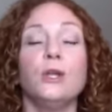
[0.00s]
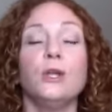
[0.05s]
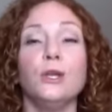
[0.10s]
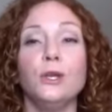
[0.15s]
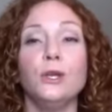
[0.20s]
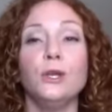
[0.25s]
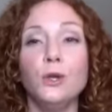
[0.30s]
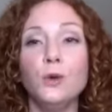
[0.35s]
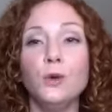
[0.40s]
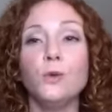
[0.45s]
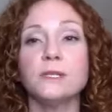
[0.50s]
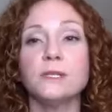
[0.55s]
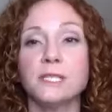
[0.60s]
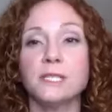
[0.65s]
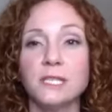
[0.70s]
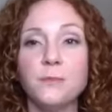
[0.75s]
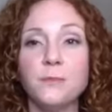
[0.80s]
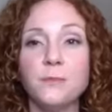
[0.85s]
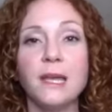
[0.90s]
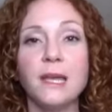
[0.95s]
You will
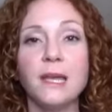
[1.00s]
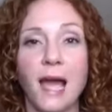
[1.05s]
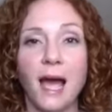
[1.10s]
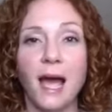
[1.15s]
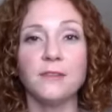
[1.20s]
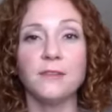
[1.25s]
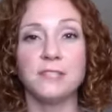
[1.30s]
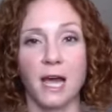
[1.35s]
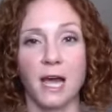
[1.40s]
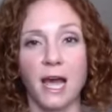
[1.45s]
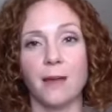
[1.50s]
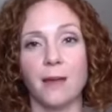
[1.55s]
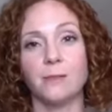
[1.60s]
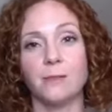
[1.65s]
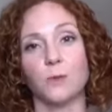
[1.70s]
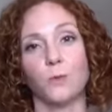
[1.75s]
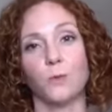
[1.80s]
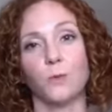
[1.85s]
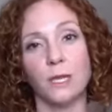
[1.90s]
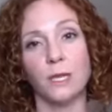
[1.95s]
simply have
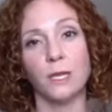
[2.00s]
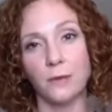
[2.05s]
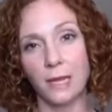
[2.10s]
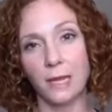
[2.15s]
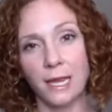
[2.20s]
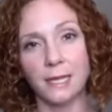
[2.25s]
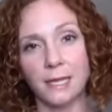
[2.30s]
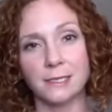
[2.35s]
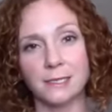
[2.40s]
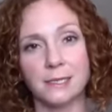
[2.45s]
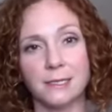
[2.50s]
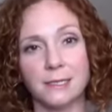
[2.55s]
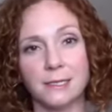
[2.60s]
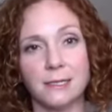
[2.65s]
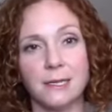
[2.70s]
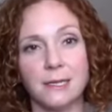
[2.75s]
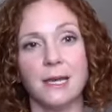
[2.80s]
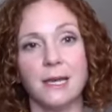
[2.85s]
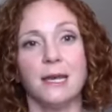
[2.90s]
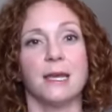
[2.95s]
times when you eat
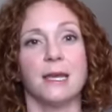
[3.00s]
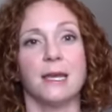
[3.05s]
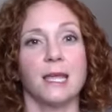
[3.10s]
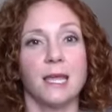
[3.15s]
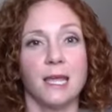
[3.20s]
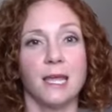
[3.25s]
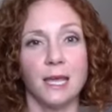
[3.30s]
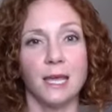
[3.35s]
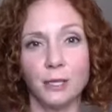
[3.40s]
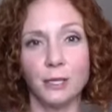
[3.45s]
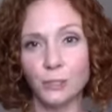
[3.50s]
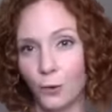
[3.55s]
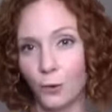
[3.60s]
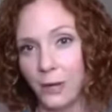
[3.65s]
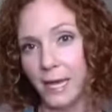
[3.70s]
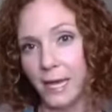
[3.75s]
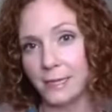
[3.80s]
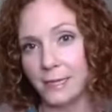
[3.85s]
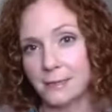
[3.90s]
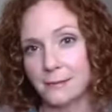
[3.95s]
and you don't
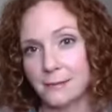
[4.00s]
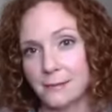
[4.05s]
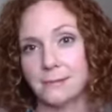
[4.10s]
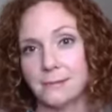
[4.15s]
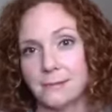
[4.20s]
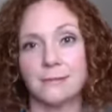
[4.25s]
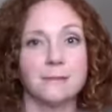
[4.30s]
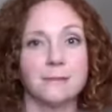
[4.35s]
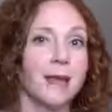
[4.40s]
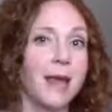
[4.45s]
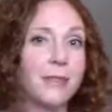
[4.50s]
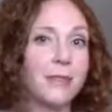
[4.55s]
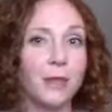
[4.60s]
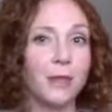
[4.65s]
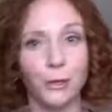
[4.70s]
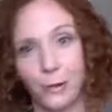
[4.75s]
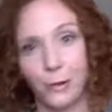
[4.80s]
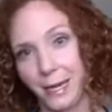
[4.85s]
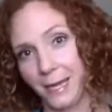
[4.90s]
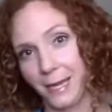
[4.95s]
eat, and then
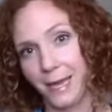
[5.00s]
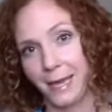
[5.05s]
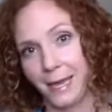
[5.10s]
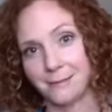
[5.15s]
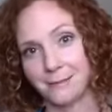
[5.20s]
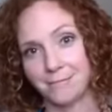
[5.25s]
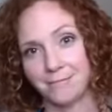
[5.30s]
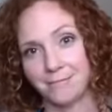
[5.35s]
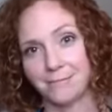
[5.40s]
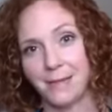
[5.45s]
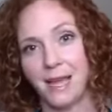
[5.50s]
you eat again.